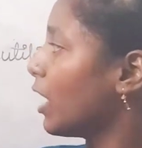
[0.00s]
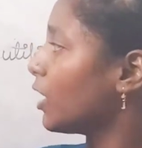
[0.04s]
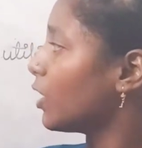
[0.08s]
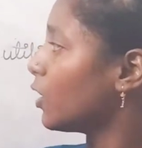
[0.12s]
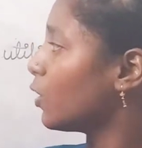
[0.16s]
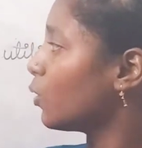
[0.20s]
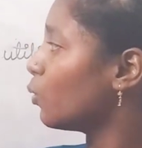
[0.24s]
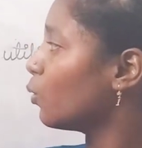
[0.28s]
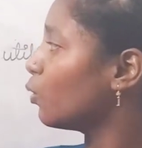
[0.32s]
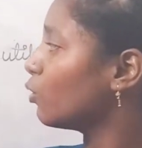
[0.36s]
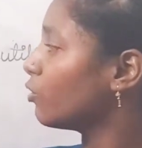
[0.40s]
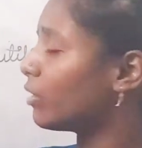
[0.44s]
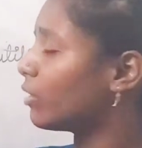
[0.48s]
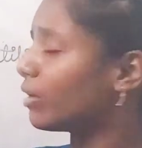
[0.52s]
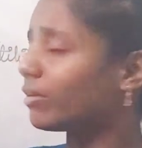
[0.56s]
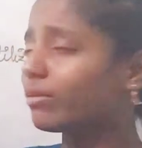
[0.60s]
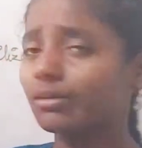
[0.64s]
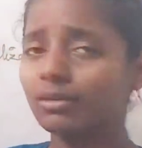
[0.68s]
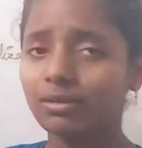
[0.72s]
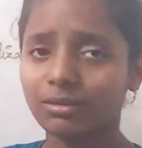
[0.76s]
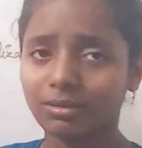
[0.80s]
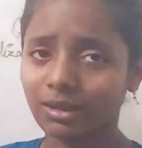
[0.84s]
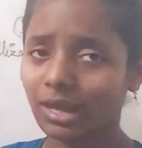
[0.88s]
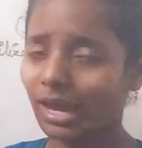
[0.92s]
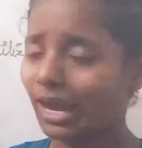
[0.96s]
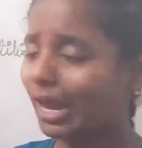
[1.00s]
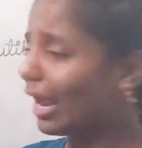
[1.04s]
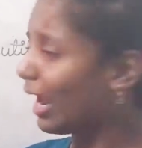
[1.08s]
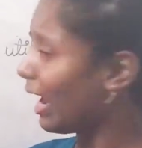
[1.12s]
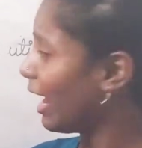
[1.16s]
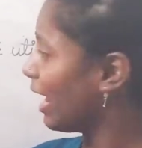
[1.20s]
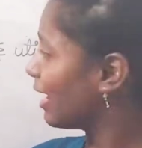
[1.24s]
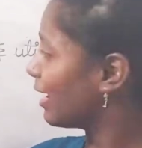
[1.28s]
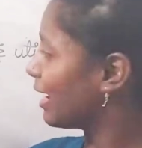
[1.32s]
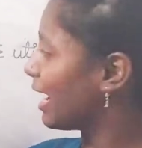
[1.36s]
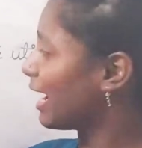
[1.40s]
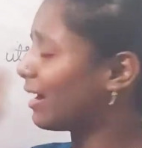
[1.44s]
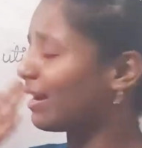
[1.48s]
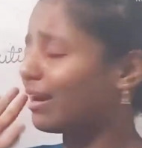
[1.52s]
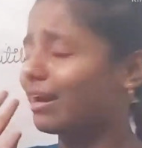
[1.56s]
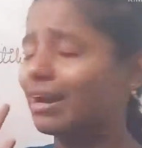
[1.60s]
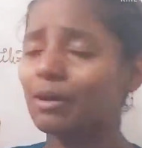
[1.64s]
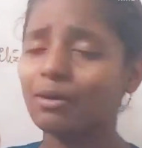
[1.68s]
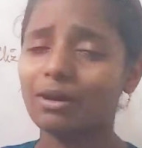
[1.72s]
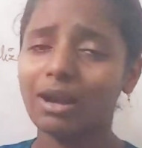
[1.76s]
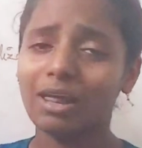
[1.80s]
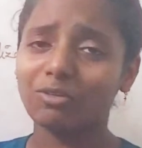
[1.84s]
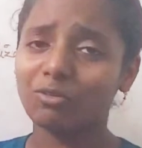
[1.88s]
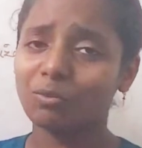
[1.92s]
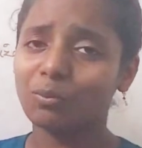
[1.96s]
you just say that
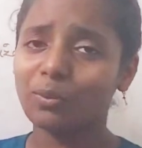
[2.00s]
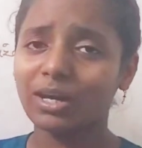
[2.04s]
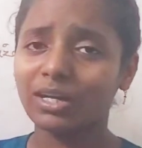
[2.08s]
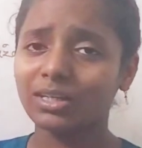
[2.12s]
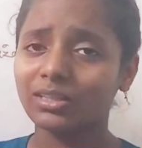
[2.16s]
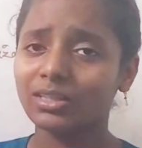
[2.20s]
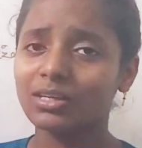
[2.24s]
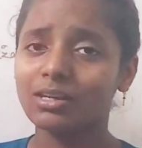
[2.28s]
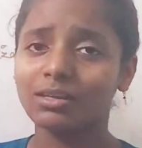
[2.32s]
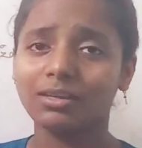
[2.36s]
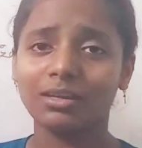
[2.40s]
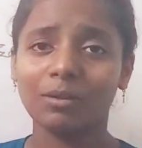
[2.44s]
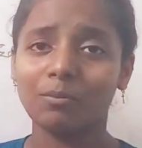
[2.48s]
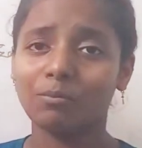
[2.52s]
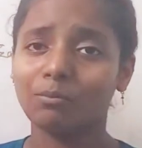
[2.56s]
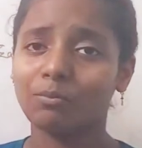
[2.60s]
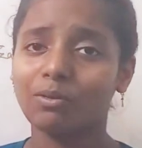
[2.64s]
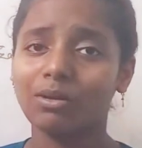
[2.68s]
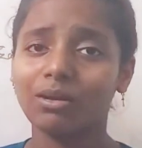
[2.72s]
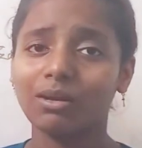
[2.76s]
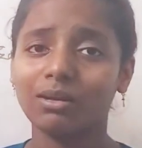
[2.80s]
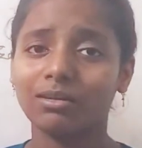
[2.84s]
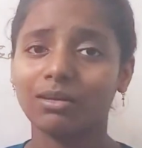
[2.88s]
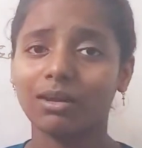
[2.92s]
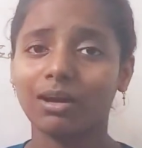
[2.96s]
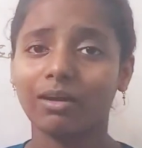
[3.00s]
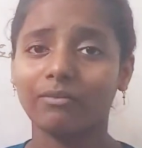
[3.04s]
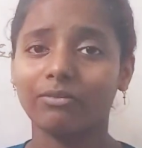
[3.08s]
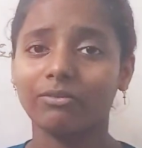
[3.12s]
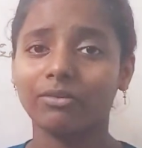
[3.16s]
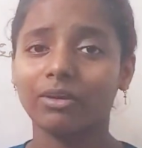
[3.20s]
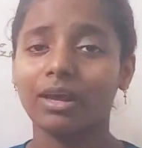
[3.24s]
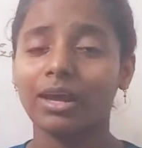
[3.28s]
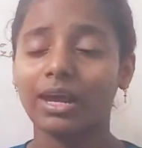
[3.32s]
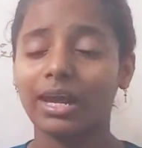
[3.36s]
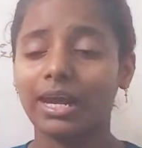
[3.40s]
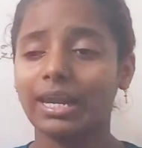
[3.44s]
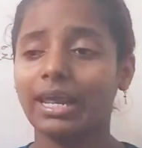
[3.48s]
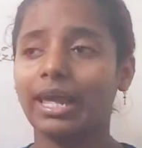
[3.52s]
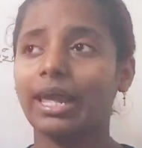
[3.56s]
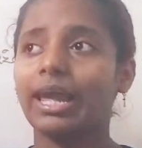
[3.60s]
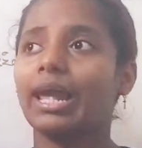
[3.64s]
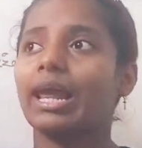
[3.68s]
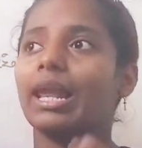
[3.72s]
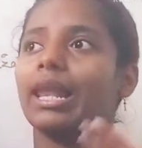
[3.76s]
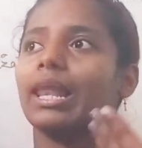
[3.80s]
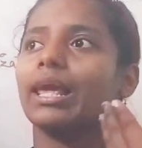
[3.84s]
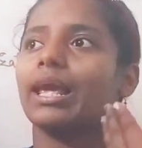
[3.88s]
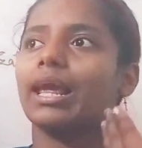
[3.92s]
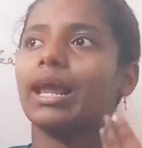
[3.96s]
respiration simple, just
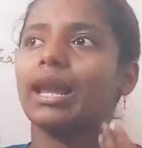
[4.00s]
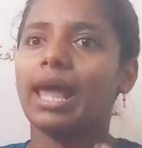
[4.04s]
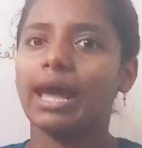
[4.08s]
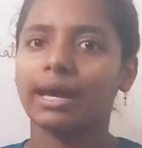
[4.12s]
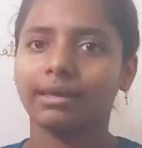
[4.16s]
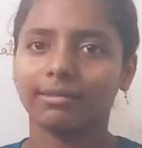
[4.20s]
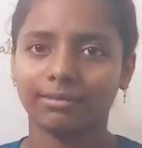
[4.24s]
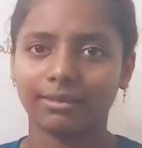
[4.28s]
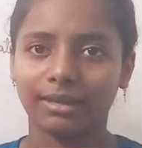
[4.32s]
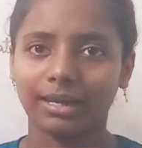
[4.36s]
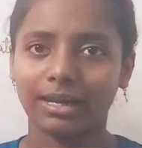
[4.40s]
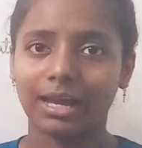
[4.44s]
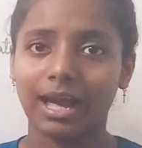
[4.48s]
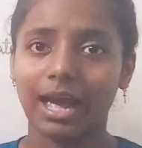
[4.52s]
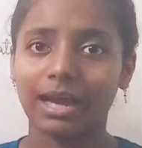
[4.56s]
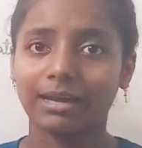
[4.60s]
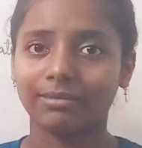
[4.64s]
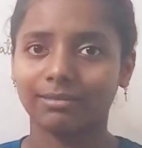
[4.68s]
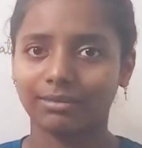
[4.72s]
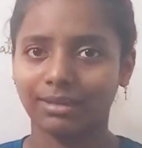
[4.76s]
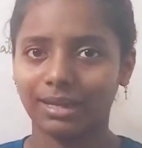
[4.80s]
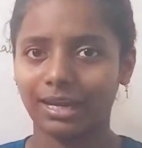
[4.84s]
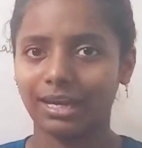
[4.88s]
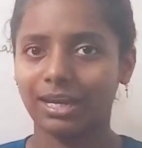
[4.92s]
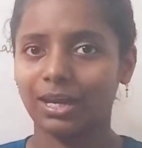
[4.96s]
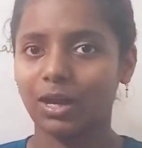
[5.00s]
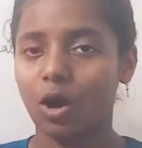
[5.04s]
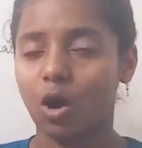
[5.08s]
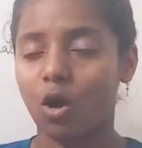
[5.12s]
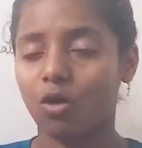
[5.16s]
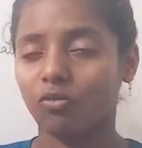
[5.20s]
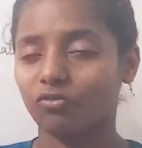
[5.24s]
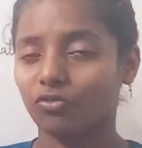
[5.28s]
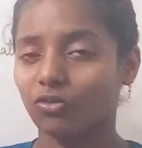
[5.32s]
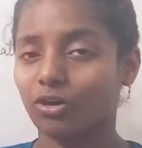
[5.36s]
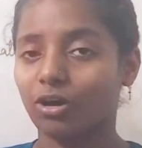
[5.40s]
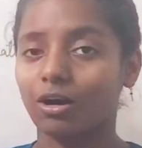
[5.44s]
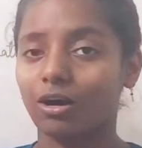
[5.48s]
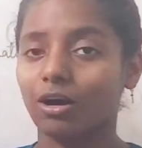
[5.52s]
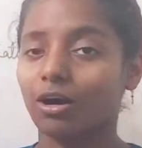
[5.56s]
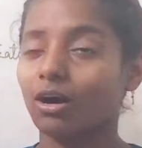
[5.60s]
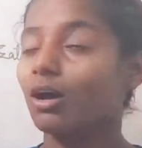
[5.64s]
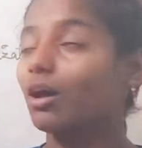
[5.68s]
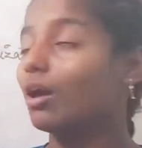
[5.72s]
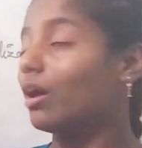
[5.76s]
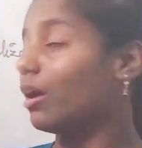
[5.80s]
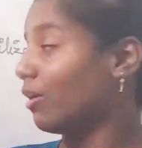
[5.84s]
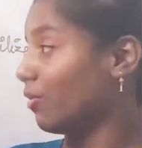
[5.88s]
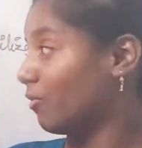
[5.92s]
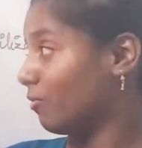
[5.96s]
inhaling and exhaling of
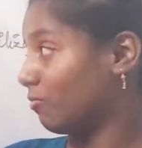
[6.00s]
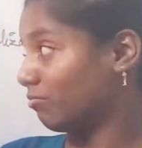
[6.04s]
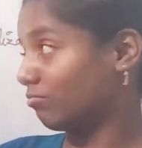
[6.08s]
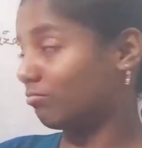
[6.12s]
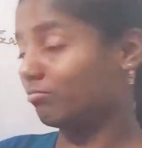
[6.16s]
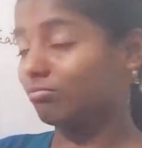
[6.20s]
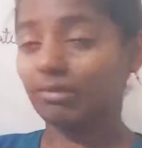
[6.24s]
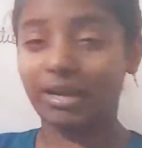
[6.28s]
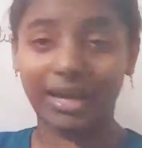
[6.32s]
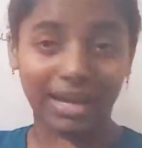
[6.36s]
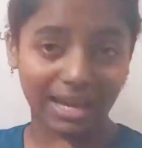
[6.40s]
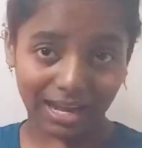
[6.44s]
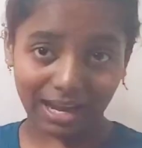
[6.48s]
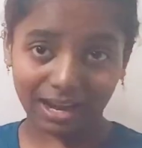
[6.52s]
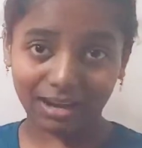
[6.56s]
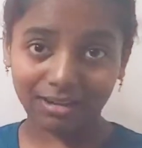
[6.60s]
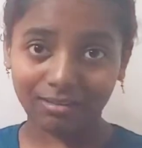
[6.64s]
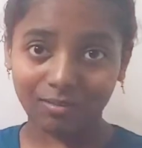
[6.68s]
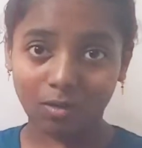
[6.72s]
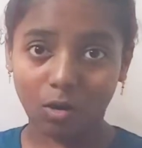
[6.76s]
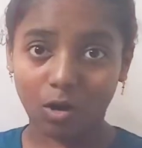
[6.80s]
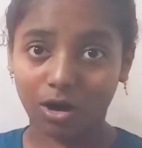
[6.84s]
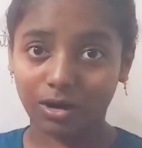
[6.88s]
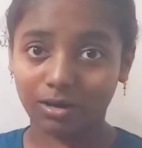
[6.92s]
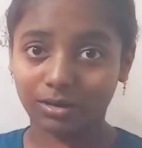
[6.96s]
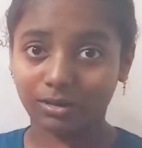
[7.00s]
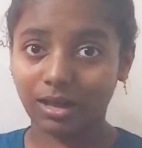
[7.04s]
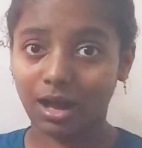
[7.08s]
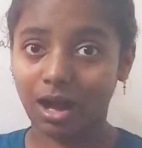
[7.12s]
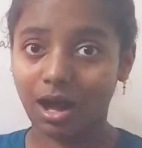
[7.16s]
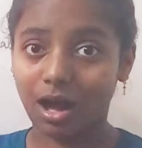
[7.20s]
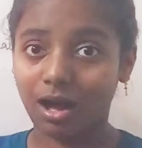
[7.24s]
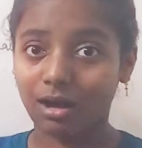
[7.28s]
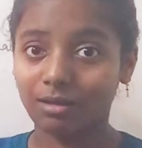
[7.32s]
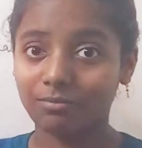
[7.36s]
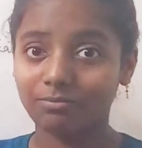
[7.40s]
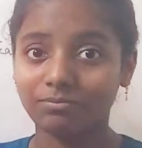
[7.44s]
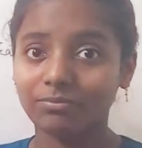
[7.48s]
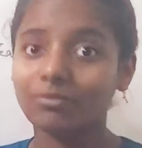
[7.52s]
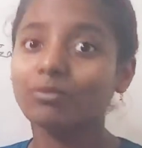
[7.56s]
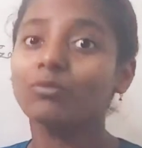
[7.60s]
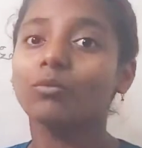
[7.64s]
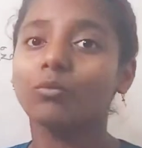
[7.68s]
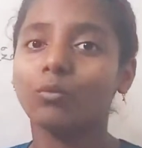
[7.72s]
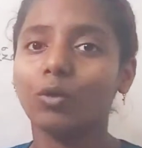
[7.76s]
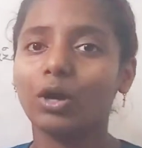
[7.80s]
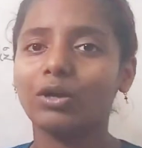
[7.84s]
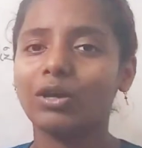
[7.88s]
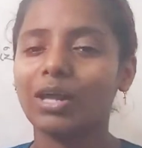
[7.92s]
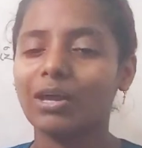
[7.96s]
air or the
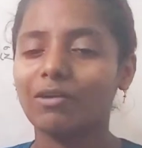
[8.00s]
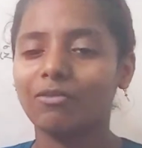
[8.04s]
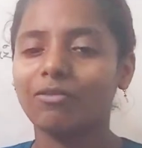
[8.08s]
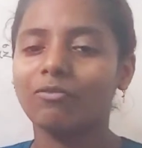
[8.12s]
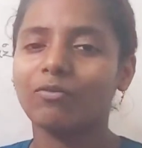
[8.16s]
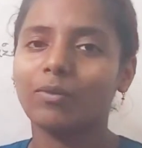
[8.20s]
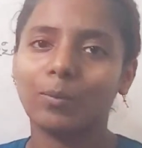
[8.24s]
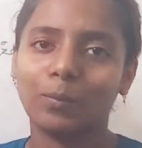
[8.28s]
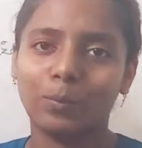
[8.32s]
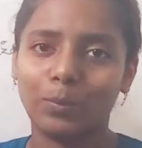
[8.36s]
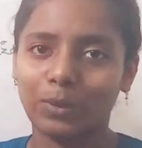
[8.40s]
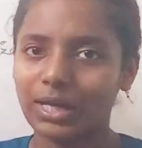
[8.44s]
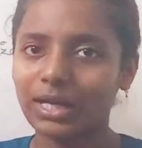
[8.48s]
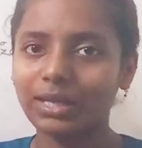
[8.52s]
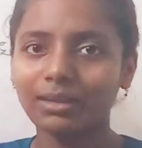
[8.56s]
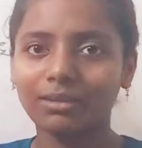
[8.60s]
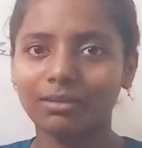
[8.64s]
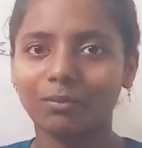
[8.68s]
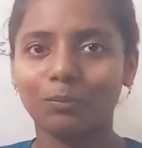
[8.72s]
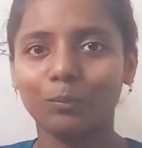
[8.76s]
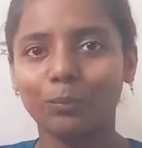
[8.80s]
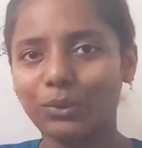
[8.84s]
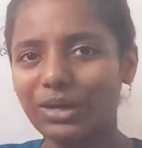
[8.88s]
whatever we breathe.